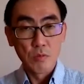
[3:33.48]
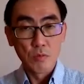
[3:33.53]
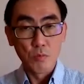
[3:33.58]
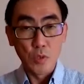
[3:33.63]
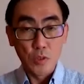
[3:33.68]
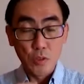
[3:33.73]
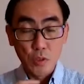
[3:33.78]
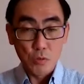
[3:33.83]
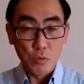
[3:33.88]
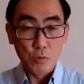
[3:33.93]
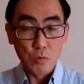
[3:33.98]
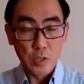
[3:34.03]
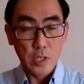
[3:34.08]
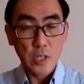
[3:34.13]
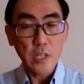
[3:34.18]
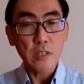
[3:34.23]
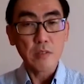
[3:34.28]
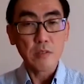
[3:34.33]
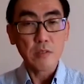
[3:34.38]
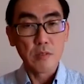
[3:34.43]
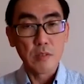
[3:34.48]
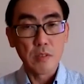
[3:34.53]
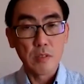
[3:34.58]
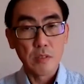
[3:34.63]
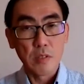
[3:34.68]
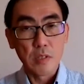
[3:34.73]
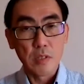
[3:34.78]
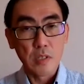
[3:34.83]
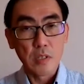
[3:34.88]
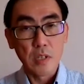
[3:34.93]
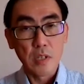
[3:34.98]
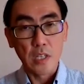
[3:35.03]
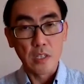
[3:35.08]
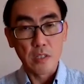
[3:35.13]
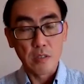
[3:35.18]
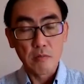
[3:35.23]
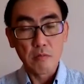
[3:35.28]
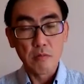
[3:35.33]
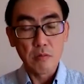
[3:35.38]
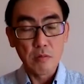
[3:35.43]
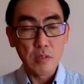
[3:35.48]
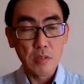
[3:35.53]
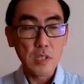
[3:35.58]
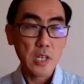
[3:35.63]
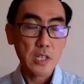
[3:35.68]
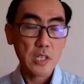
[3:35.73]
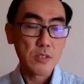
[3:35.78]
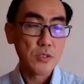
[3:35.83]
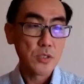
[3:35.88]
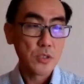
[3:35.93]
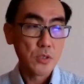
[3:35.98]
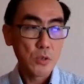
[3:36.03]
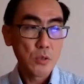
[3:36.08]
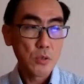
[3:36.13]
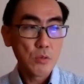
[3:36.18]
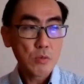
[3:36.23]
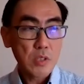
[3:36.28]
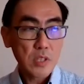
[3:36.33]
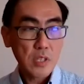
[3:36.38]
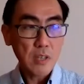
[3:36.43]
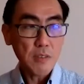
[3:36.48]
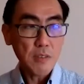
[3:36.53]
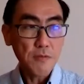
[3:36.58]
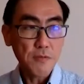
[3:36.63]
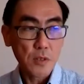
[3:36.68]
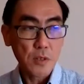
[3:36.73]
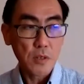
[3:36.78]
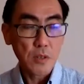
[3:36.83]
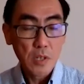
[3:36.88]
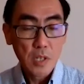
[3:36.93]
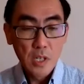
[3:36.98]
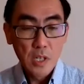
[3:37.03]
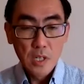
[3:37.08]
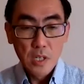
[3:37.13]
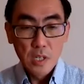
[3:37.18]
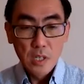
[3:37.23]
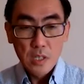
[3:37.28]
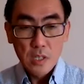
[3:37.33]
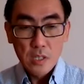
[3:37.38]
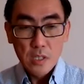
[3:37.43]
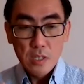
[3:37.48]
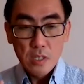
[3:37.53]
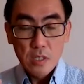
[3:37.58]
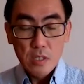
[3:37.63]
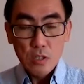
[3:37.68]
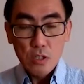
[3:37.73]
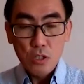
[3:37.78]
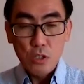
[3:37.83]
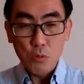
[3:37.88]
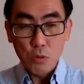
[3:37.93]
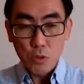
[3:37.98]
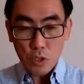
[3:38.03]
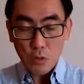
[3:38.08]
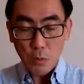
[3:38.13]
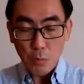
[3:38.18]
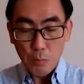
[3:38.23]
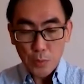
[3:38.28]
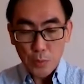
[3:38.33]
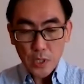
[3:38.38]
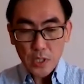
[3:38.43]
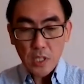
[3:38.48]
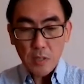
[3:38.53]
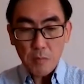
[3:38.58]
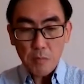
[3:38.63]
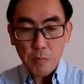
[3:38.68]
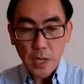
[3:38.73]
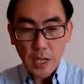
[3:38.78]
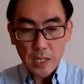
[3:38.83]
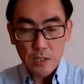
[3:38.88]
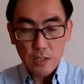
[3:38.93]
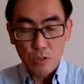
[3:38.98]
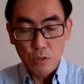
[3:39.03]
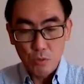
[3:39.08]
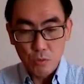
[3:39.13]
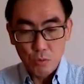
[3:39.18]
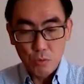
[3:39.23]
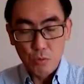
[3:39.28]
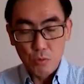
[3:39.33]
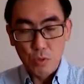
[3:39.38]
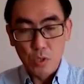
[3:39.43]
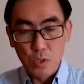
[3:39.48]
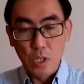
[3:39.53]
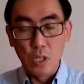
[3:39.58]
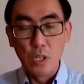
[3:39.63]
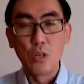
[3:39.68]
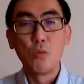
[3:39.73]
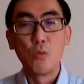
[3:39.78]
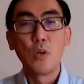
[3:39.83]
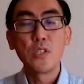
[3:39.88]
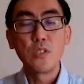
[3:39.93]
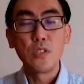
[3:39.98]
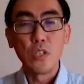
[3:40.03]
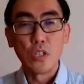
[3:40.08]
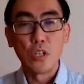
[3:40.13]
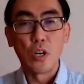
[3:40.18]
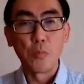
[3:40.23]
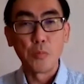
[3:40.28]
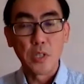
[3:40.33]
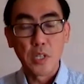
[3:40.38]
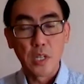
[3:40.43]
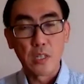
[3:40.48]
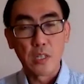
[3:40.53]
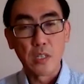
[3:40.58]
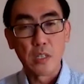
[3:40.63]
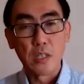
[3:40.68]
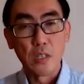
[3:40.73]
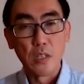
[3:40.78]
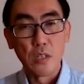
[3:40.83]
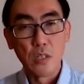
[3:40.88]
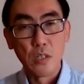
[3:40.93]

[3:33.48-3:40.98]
with you, right? And, and so therefore, you've got to bring it back to the lowest denominator.